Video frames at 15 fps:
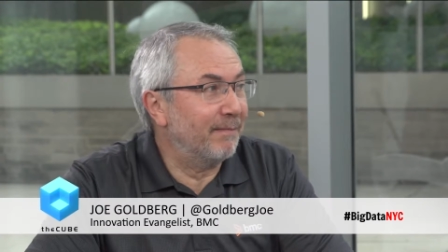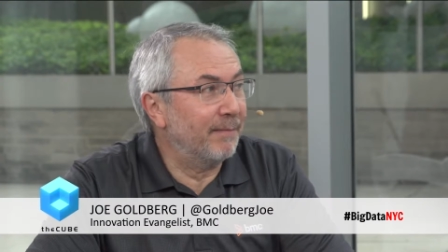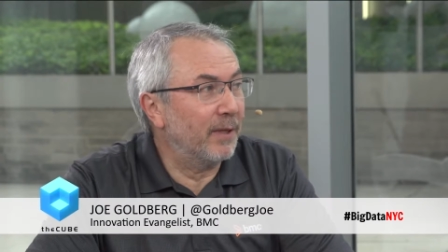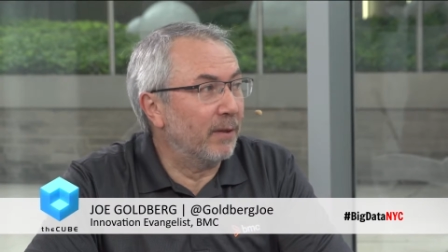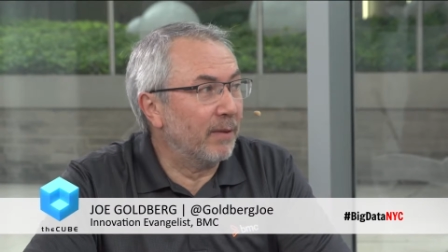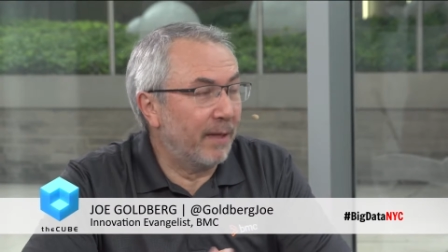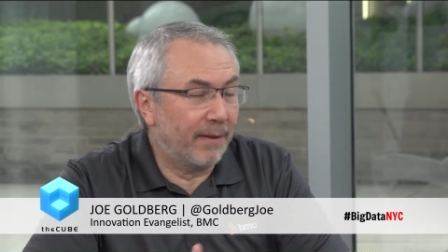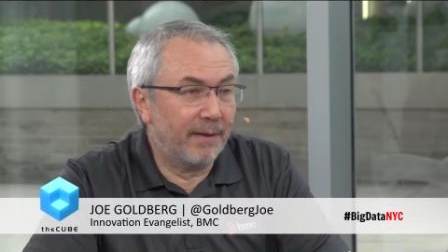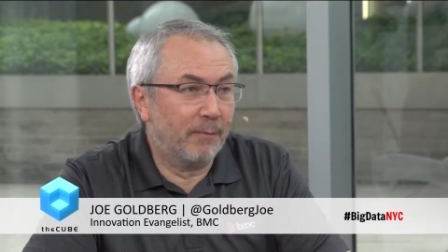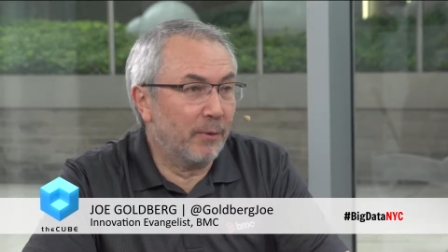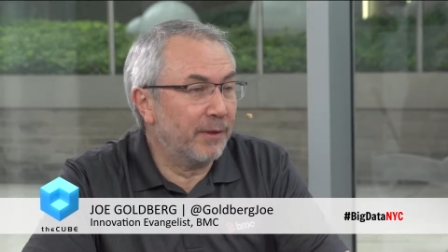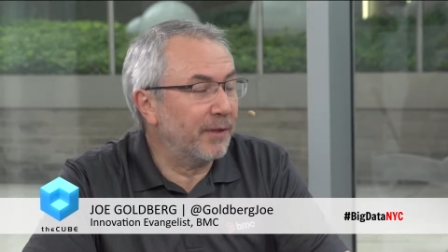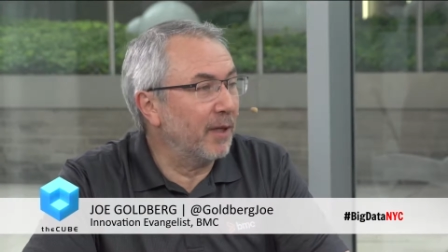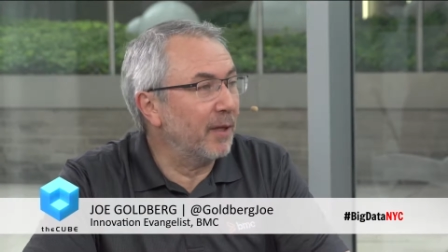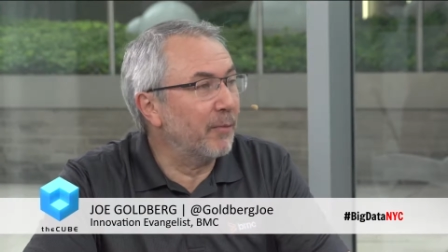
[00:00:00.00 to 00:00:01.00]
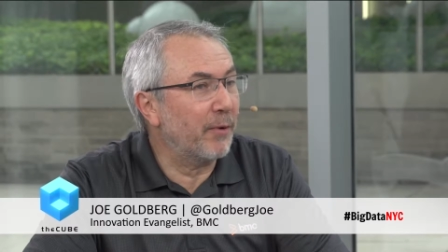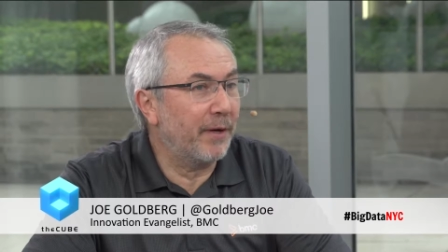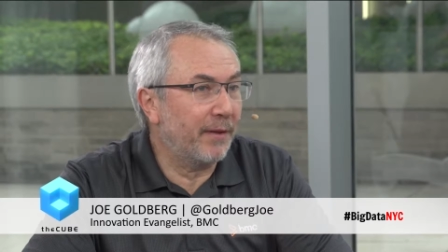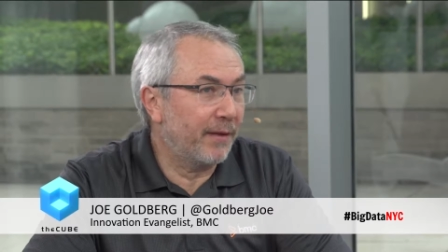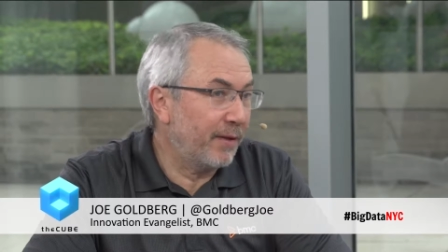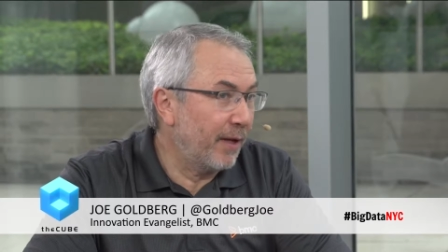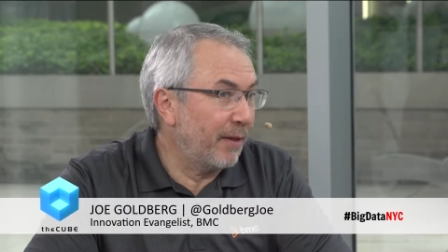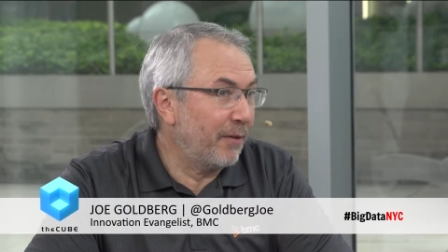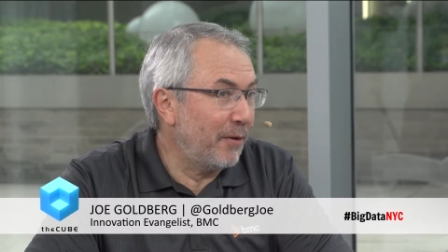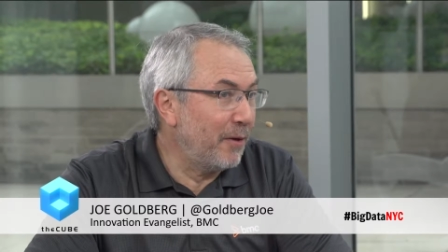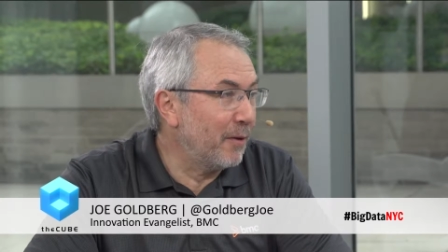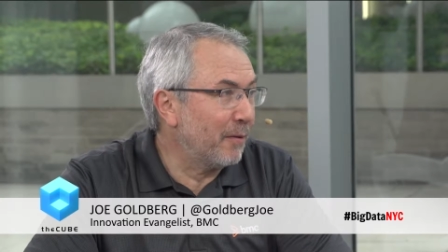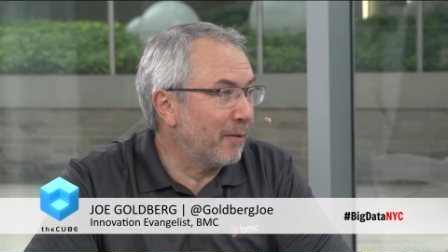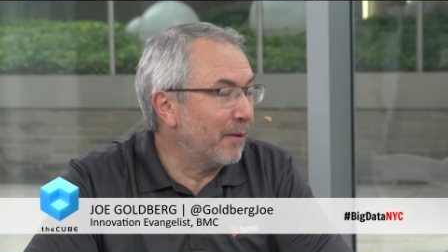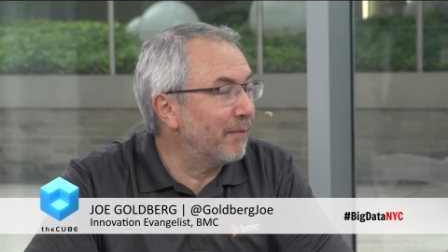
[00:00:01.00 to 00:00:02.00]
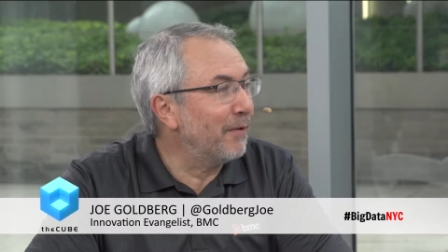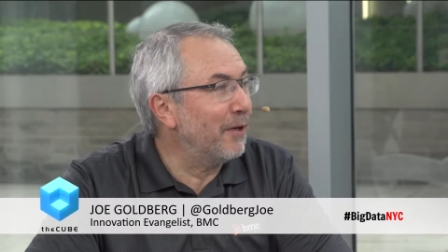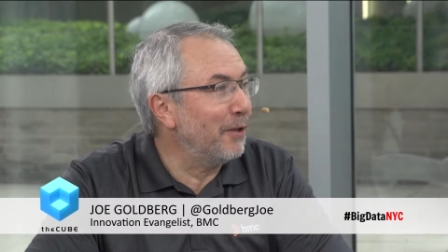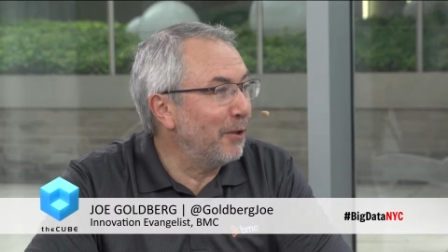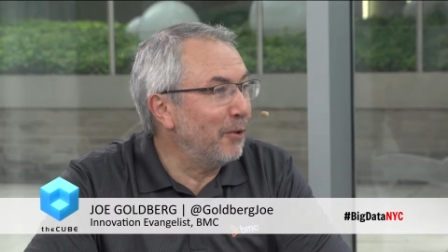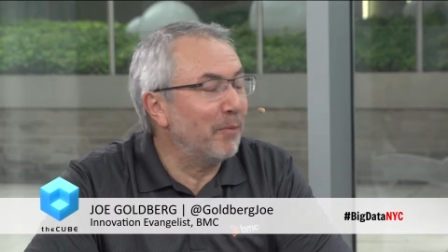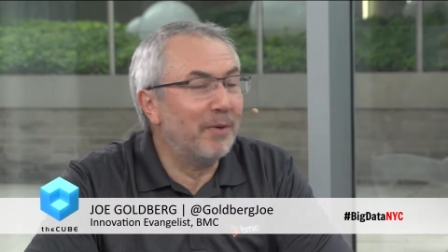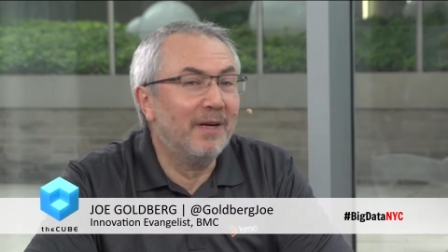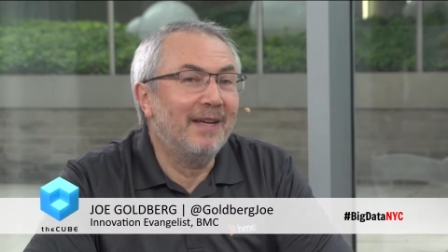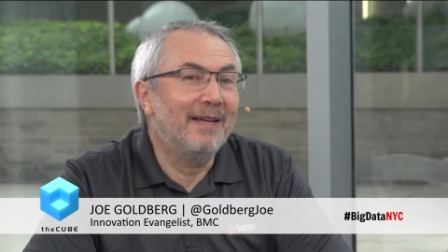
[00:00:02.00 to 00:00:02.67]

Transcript: you know, I think we're celebrating the 10th year of Hadoop,